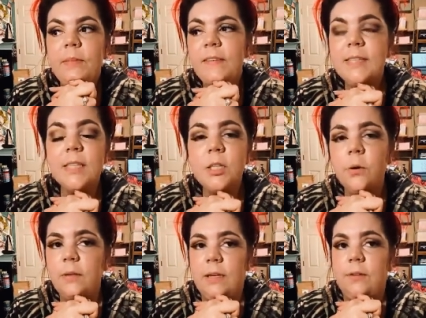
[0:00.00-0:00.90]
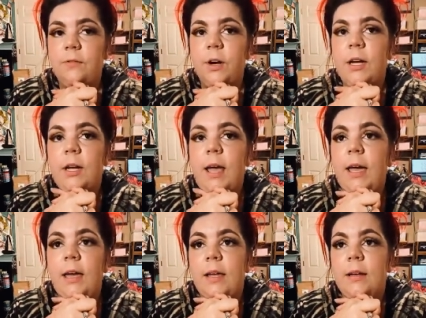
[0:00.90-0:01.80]
This is totally different.
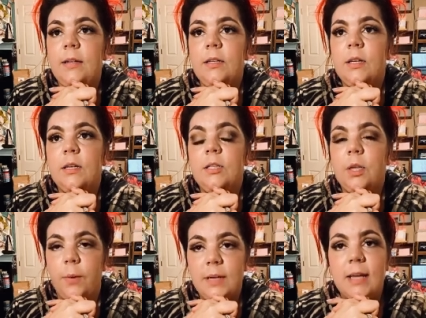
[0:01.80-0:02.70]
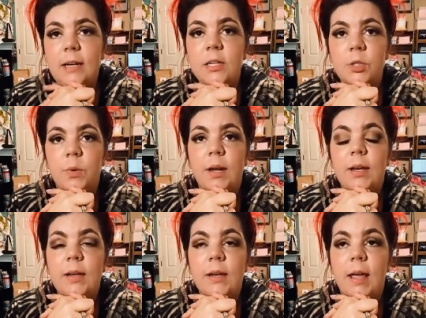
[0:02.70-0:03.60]
And so I decided to
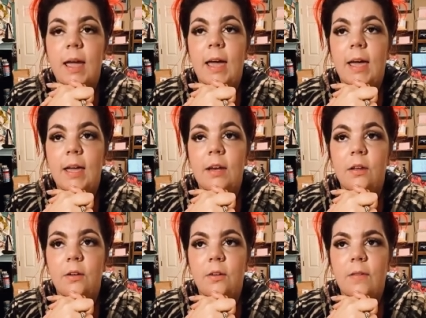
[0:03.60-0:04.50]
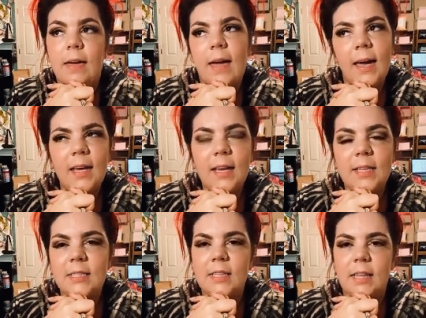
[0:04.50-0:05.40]
join, and like, I could
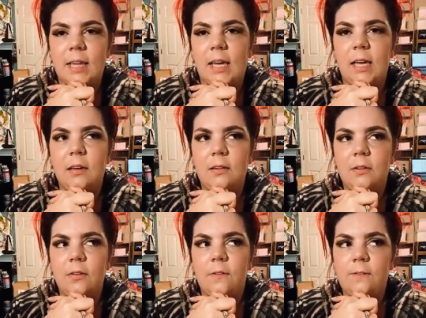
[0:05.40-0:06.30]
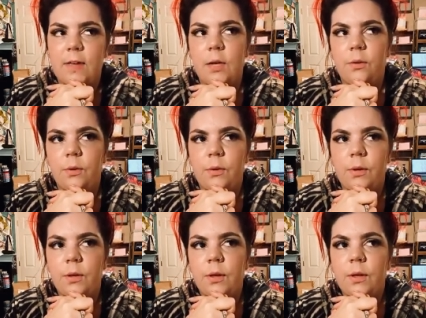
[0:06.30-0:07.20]
instantly feel
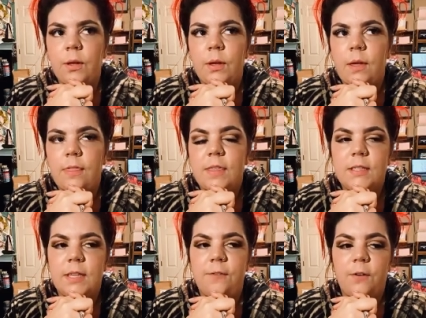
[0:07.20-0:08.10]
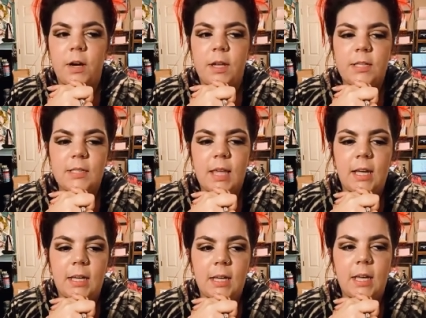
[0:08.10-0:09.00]
the difference.
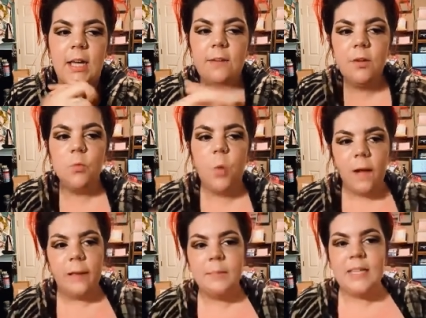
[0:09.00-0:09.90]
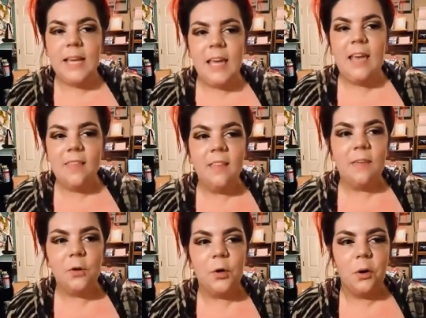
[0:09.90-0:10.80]
Like, even while I'm sitting in the
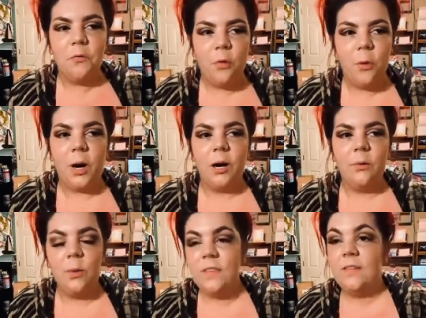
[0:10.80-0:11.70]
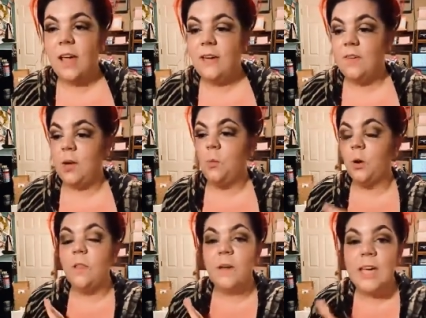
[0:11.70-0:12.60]
living room floor with David and we're
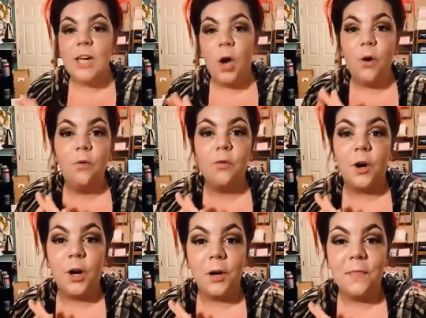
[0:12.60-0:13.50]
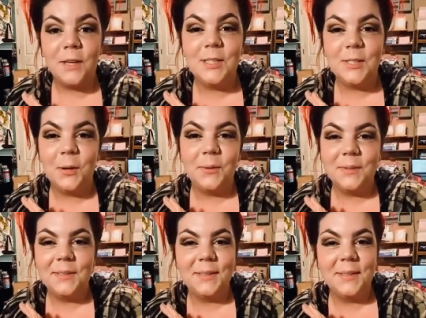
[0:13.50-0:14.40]
looking over the
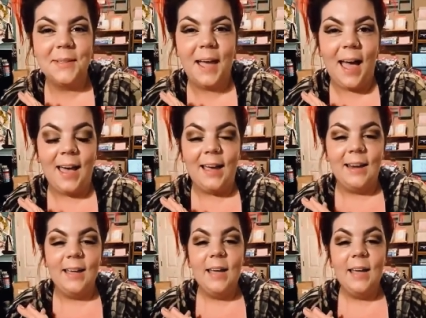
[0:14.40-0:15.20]
consultant guide,